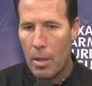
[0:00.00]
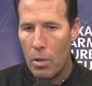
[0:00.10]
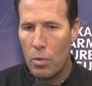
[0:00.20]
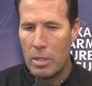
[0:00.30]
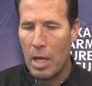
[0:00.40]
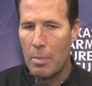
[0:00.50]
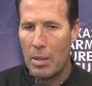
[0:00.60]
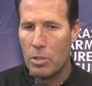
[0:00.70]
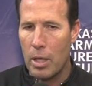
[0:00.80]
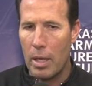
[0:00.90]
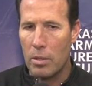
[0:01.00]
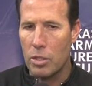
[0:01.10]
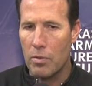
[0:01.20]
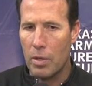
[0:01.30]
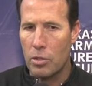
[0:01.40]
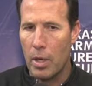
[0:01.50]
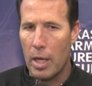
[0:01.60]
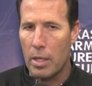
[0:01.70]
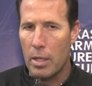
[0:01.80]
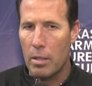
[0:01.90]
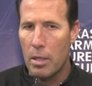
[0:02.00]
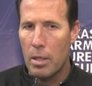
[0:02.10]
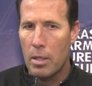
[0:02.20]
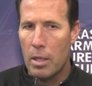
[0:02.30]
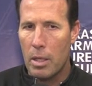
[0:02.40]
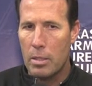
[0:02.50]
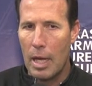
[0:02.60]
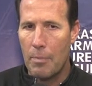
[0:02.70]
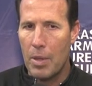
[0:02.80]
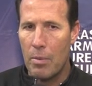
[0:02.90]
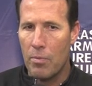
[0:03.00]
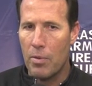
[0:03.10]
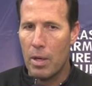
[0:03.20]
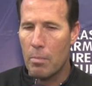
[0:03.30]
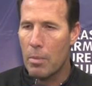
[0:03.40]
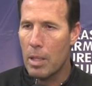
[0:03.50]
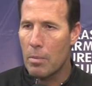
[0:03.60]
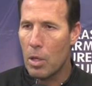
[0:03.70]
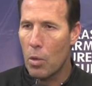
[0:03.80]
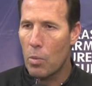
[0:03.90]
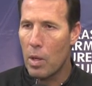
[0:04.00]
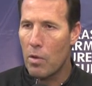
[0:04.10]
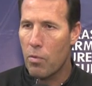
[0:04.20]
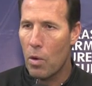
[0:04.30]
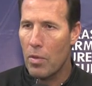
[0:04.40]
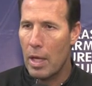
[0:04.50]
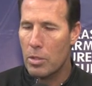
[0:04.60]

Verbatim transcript: excited about the challenge of uh, trying to uh, stop them from uh, going to win their fourth national